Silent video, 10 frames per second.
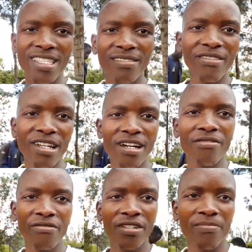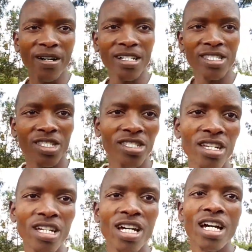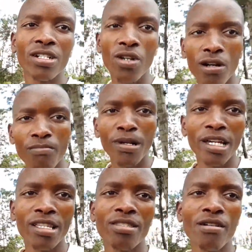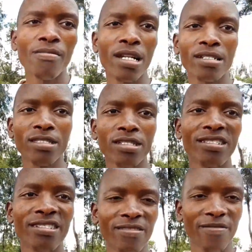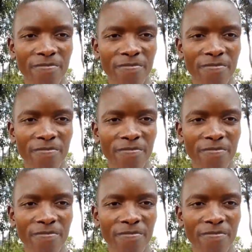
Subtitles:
Love you very much. And God bless you abundantly.